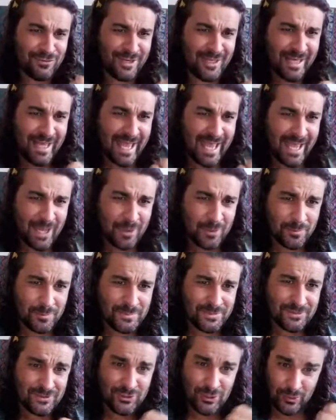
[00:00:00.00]
really
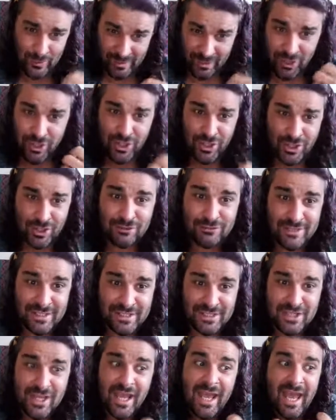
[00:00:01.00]
helps to
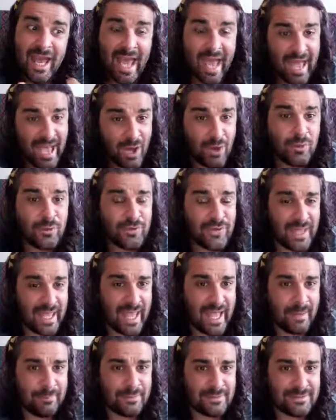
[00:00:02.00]
encourage a
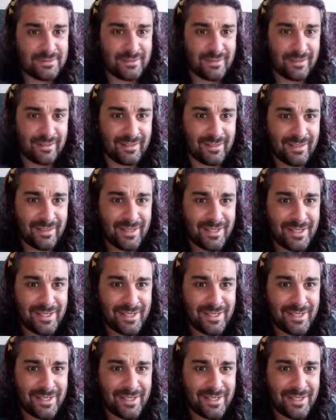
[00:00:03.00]
healthy appetite.